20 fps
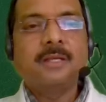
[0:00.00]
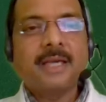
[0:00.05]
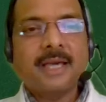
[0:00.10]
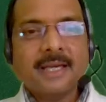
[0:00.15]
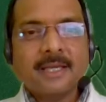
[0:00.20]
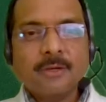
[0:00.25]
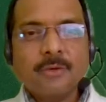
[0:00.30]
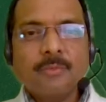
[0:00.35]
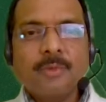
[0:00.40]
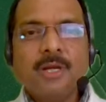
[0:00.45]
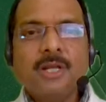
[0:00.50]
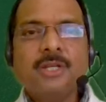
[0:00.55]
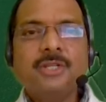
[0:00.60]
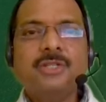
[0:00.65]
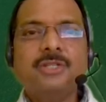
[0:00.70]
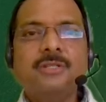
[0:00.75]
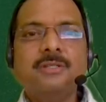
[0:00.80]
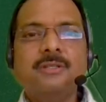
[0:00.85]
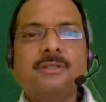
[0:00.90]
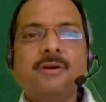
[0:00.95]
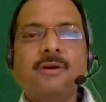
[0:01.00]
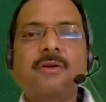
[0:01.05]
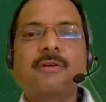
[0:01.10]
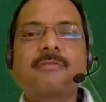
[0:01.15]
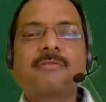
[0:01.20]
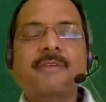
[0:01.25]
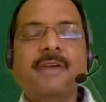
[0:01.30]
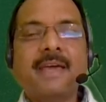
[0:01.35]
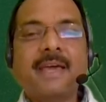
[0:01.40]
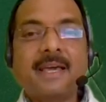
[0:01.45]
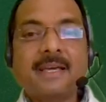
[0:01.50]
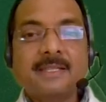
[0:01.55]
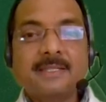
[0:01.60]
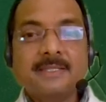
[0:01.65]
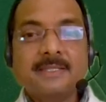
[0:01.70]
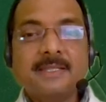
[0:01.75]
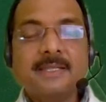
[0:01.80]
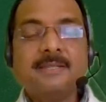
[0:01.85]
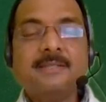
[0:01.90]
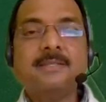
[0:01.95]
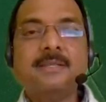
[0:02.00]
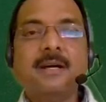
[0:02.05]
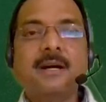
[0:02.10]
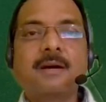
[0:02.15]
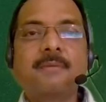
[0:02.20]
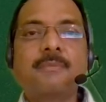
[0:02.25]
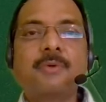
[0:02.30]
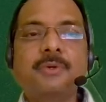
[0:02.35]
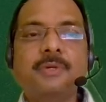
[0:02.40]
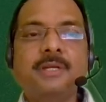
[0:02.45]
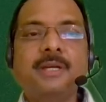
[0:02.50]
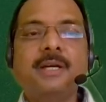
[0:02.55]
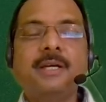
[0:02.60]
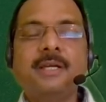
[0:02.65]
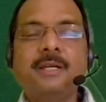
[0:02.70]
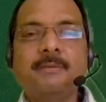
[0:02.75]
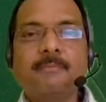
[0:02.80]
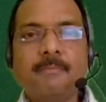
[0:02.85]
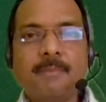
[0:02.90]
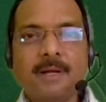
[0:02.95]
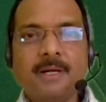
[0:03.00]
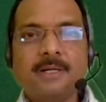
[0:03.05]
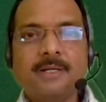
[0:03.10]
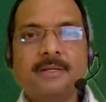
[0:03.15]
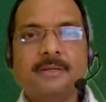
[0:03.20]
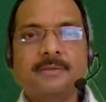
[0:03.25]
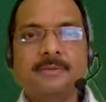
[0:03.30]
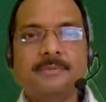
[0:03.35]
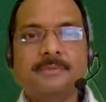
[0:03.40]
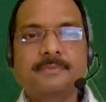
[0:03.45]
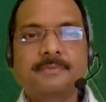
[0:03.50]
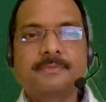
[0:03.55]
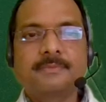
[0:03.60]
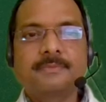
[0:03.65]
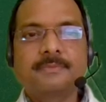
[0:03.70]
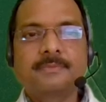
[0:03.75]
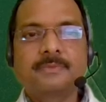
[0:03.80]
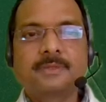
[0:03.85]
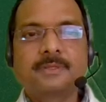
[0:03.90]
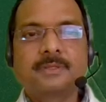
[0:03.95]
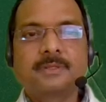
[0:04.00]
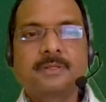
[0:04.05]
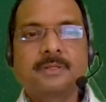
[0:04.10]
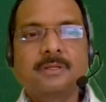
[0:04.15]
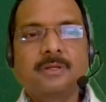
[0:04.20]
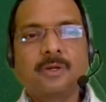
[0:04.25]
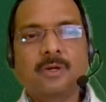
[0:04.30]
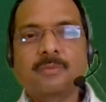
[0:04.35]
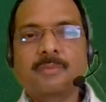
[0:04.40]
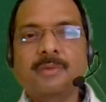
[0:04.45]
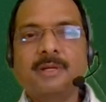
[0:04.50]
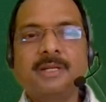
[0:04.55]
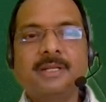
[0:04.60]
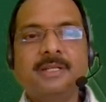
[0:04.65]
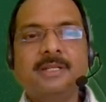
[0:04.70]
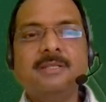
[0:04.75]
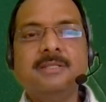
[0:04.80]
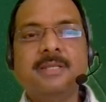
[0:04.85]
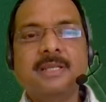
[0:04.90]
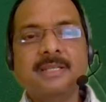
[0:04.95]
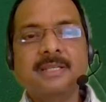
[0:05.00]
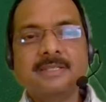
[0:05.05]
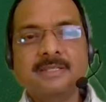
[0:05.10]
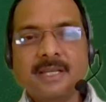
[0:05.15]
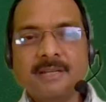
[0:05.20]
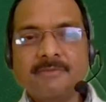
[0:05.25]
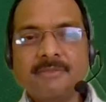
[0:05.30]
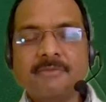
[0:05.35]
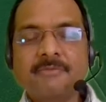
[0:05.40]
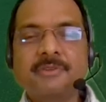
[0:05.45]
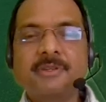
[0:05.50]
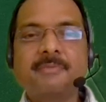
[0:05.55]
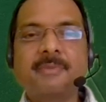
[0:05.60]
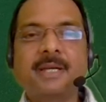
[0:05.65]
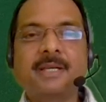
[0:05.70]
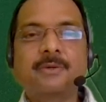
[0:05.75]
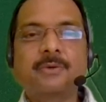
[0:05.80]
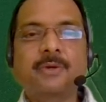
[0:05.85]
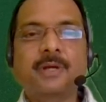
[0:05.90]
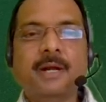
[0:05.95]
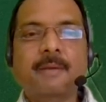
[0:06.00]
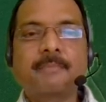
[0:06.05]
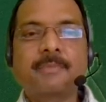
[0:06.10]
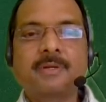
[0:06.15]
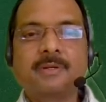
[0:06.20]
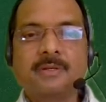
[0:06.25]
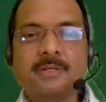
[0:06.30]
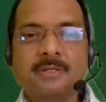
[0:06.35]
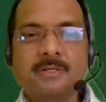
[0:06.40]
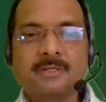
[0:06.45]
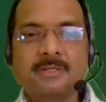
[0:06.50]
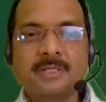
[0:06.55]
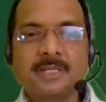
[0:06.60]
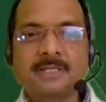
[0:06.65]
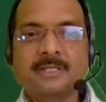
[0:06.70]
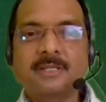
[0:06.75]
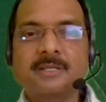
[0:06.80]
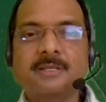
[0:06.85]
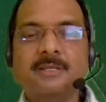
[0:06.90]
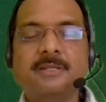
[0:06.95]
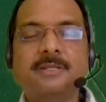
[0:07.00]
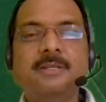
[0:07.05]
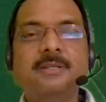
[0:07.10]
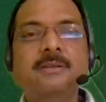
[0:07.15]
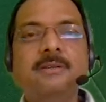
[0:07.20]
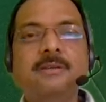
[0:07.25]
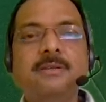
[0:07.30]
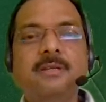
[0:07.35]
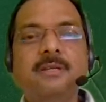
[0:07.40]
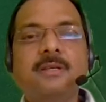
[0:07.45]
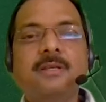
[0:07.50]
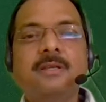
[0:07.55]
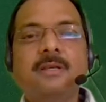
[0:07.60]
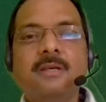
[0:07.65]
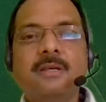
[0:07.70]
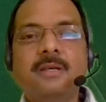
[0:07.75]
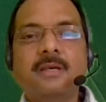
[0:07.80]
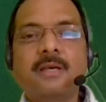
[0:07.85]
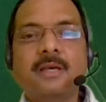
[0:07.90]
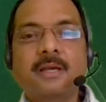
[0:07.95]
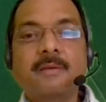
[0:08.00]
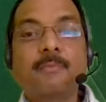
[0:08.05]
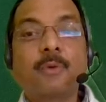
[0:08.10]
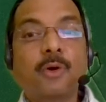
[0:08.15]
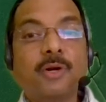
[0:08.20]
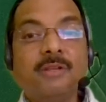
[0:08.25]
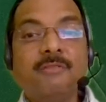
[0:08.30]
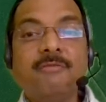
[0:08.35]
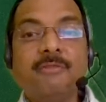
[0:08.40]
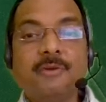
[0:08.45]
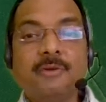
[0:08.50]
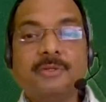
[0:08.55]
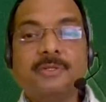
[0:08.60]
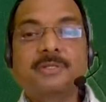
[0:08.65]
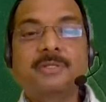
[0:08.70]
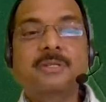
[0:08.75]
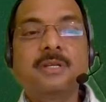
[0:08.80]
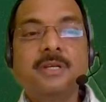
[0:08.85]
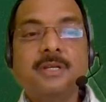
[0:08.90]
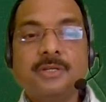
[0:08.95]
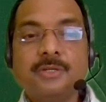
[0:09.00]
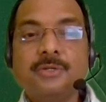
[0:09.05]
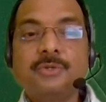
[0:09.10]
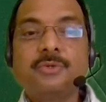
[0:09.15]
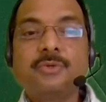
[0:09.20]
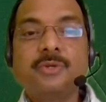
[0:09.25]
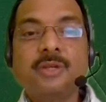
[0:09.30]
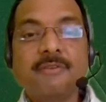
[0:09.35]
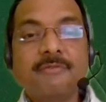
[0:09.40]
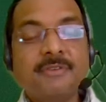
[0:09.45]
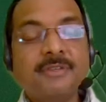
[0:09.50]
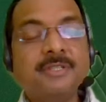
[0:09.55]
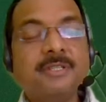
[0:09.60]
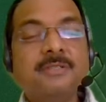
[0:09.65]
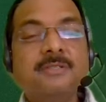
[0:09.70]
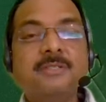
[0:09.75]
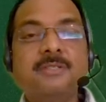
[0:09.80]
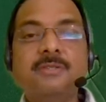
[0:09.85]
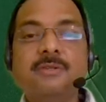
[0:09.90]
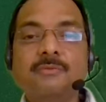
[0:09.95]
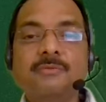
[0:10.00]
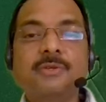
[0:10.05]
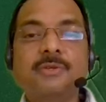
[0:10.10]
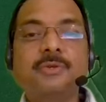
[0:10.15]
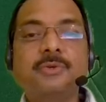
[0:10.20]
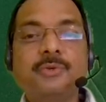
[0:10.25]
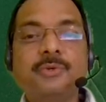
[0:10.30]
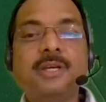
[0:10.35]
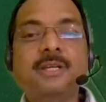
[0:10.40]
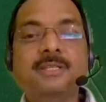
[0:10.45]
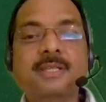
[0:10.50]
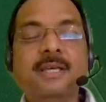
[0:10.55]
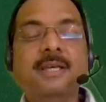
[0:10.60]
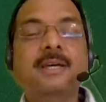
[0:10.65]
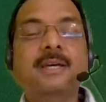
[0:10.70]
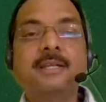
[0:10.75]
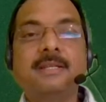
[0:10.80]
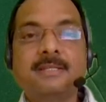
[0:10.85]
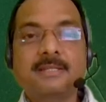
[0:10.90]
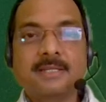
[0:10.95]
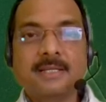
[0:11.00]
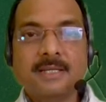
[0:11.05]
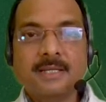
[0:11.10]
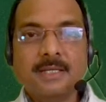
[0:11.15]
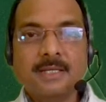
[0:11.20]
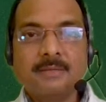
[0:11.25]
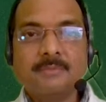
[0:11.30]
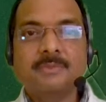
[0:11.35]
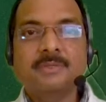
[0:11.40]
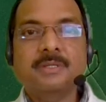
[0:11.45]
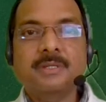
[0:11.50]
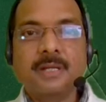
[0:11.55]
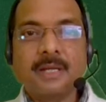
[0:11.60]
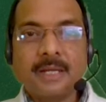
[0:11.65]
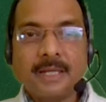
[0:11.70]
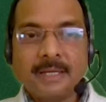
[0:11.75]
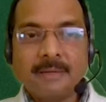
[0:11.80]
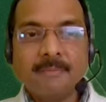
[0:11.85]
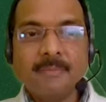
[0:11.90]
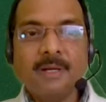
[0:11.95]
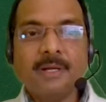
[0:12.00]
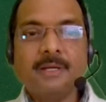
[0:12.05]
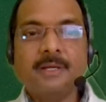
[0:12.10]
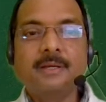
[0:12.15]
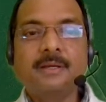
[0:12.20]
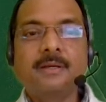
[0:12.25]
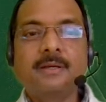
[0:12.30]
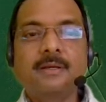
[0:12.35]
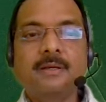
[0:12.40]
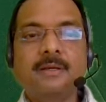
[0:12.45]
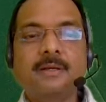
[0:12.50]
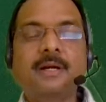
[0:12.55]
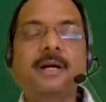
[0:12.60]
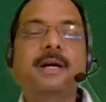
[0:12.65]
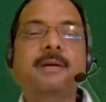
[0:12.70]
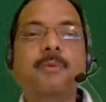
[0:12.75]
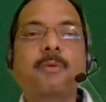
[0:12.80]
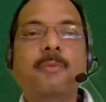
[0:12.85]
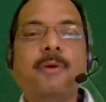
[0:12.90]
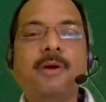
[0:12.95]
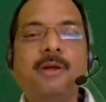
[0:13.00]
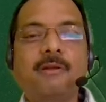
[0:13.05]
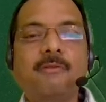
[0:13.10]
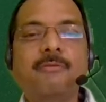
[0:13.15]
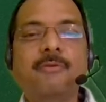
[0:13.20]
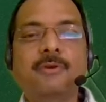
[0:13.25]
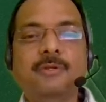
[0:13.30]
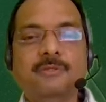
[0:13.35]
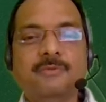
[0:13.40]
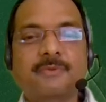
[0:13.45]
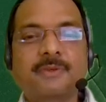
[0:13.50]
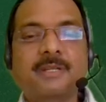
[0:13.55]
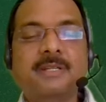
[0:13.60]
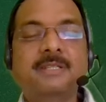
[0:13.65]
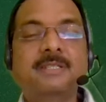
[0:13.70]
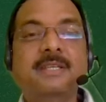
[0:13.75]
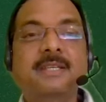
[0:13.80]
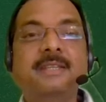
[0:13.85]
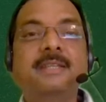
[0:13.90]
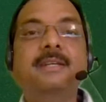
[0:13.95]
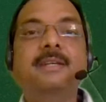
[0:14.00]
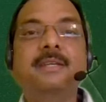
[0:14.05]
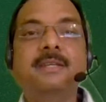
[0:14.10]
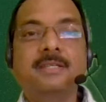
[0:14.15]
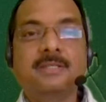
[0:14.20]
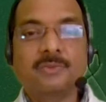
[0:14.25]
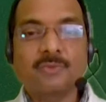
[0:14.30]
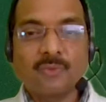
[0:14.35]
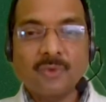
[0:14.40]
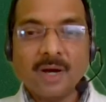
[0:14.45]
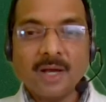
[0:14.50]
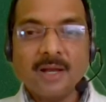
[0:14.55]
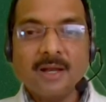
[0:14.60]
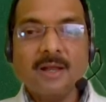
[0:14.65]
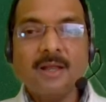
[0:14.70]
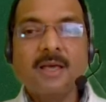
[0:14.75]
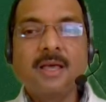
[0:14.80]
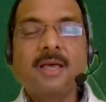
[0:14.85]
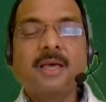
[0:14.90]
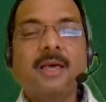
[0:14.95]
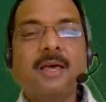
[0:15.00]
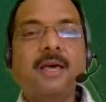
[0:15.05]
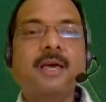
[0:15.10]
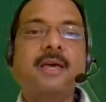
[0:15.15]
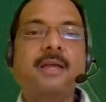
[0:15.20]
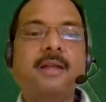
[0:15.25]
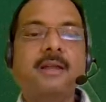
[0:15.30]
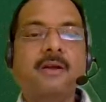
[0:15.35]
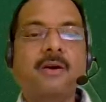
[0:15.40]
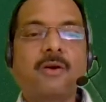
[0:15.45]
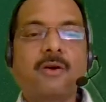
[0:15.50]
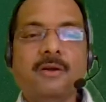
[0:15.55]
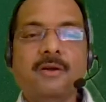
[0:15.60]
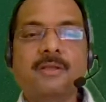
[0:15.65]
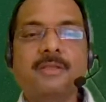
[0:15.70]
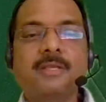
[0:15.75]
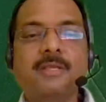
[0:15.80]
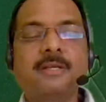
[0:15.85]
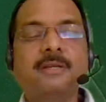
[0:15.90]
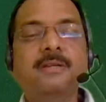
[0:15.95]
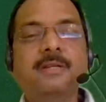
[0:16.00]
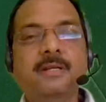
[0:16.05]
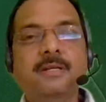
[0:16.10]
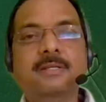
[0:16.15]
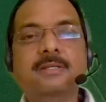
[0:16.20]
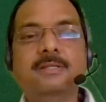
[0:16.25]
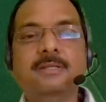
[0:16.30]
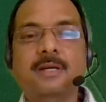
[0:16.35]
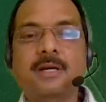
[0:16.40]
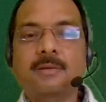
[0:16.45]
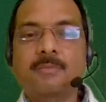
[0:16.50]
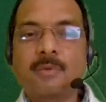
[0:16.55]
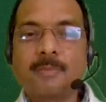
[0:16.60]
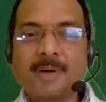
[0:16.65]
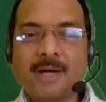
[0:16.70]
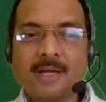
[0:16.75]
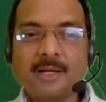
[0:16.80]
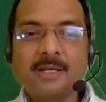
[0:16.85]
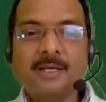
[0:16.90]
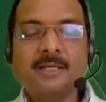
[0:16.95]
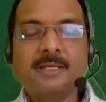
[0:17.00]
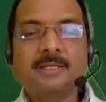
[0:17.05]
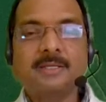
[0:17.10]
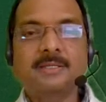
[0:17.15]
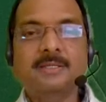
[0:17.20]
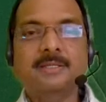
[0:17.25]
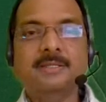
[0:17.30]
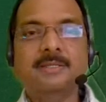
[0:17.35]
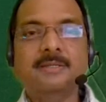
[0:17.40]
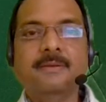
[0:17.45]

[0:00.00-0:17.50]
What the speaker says: accumulation of excess ammonia in blood. Normally it is less than 50 microgram per deciliter, and body fluids due to deficiency of the urea cycle enzymes, namely carbamoyl phosphate synthetase 1 and ornithine transcarbamylase.